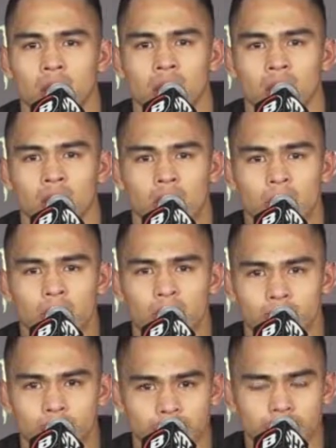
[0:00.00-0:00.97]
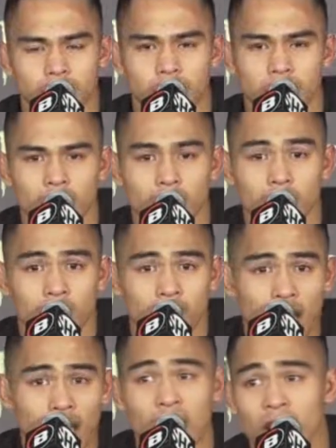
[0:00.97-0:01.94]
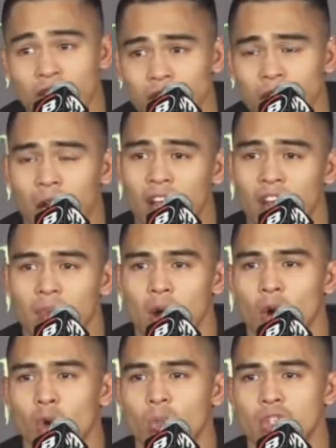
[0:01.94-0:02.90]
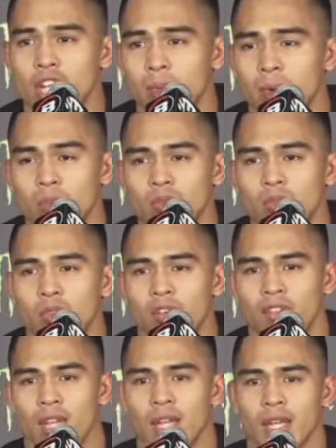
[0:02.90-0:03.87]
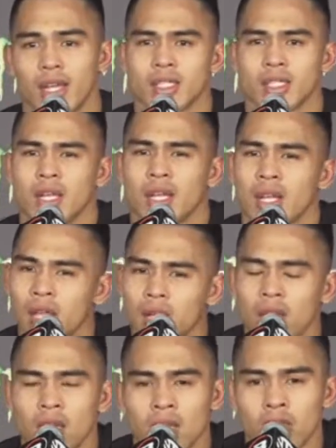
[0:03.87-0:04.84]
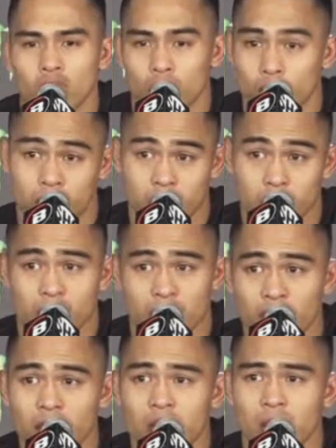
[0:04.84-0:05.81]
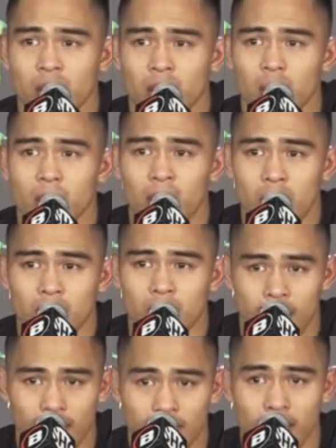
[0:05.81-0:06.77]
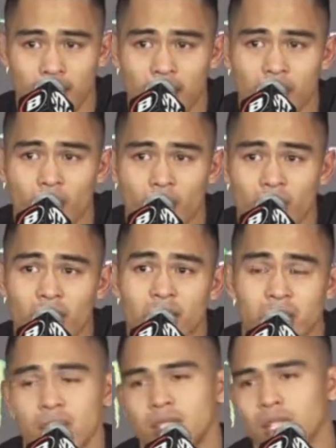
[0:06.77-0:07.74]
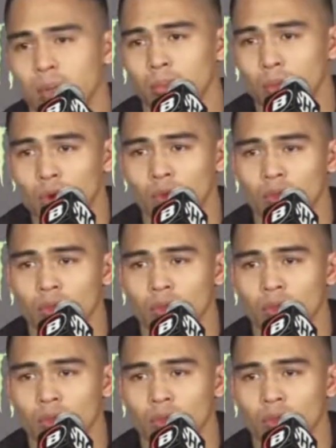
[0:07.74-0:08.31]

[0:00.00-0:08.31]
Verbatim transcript: I mean, I left I left my home gym. I moved to Vegas, so there were some changes that I made, and then I didn't win since I moved.